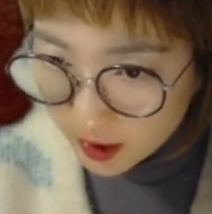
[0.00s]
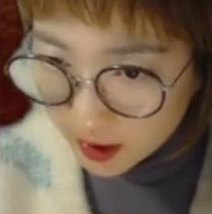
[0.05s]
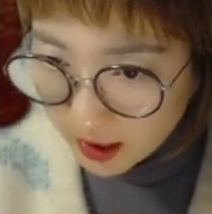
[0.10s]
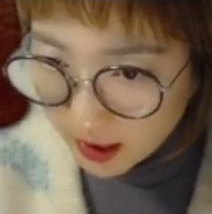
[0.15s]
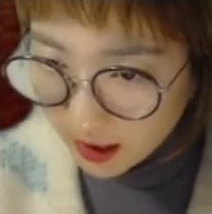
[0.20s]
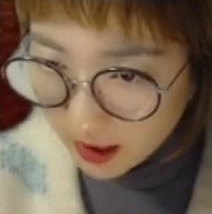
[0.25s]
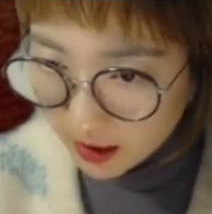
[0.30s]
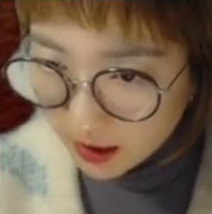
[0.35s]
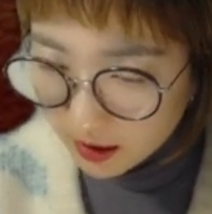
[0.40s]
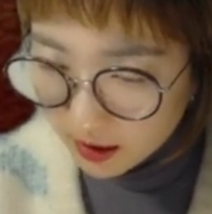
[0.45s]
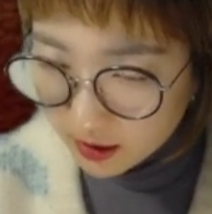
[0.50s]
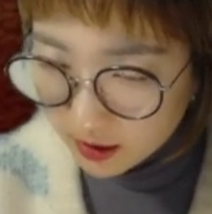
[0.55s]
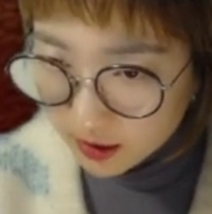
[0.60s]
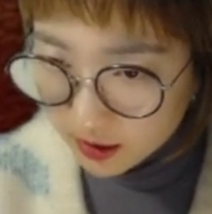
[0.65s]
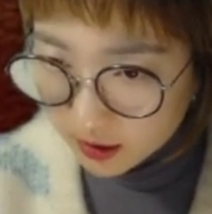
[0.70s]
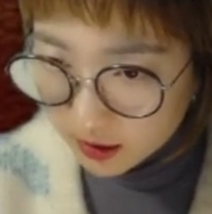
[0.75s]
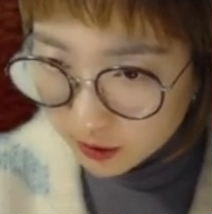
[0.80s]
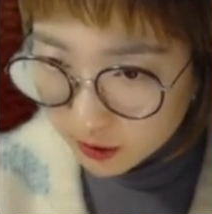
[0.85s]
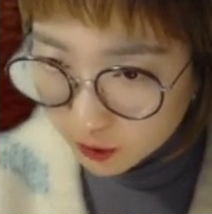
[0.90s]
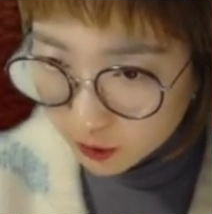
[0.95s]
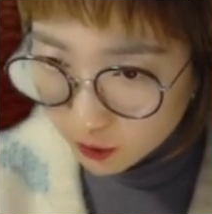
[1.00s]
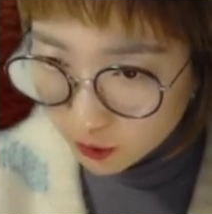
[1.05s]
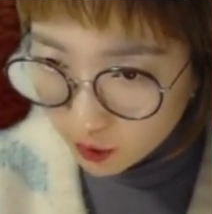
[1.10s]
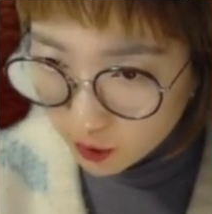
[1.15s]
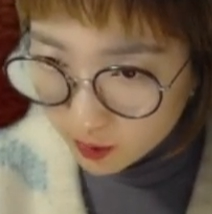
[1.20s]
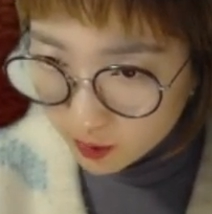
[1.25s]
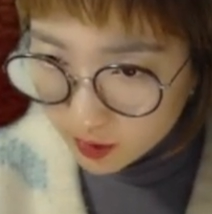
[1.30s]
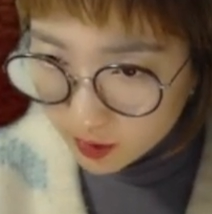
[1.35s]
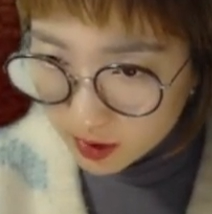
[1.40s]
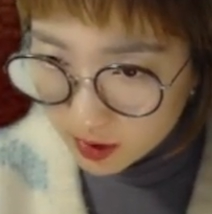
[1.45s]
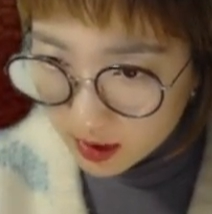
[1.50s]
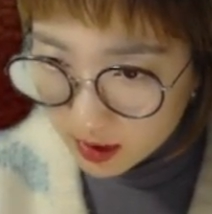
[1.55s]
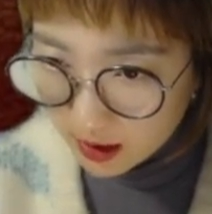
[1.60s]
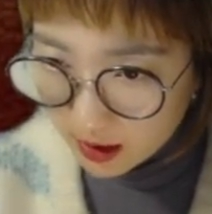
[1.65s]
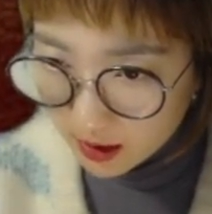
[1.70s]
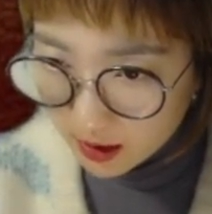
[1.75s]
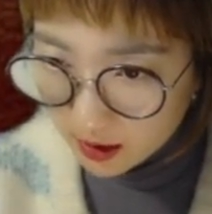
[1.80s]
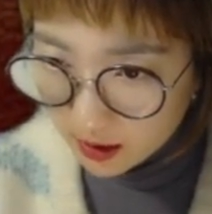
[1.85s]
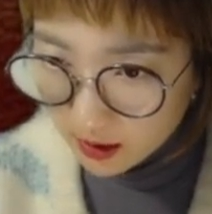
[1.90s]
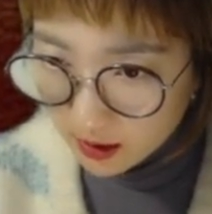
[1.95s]
and this group,
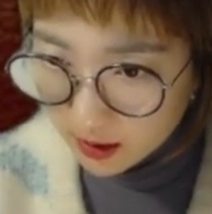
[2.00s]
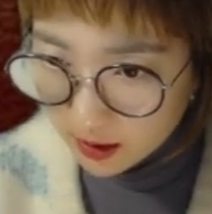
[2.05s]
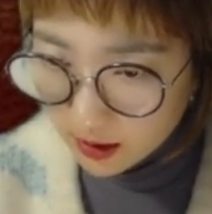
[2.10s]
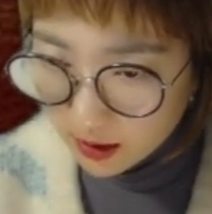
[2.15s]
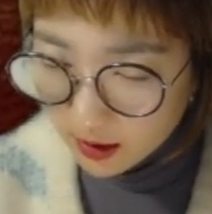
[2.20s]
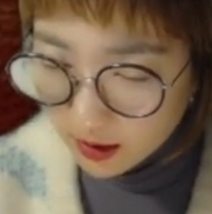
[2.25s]
then